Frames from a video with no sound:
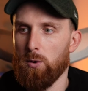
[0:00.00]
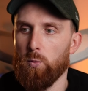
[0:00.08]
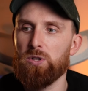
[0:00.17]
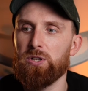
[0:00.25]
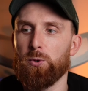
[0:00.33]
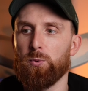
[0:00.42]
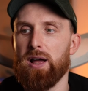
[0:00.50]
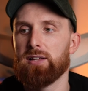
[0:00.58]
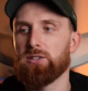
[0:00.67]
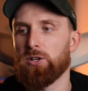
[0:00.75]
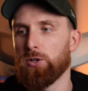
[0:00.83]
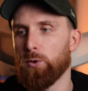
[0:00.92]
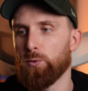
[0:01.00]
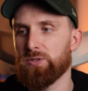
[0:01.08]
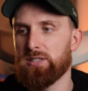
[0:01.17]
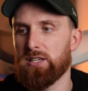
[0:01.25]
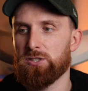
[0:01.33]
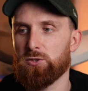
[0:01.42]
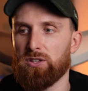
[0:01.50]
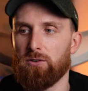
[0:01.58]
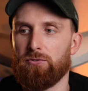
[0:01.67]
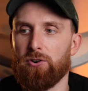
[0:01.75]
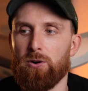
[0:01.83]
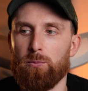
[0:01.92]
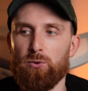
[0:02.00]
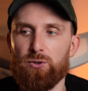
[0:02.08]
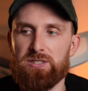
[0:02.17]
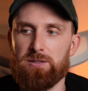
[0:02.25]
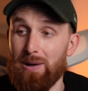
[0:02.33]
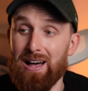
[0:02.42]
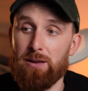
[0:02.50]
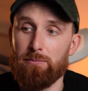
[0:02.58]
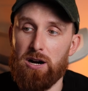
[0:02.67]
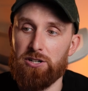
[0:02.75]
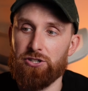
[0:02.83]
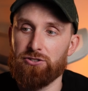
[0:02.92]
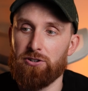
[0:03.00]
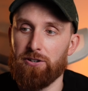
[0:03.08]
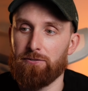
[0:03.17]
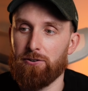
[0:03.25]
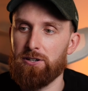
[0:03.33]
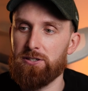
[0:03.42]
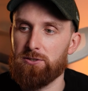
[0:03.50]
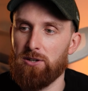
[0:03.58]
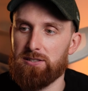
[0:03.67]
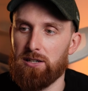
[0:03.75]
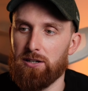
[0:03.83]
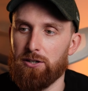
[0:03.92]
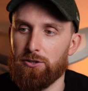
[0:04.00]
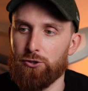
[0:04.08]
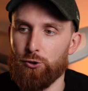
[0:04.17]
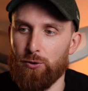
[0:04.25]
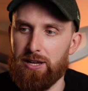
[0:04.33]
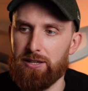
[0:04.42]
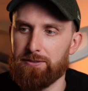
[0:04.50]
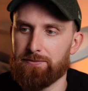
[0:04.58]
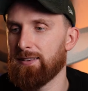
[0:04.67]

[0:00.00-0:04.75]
will Iran close the Strait of Hormuz by March 31st? Let's click trade.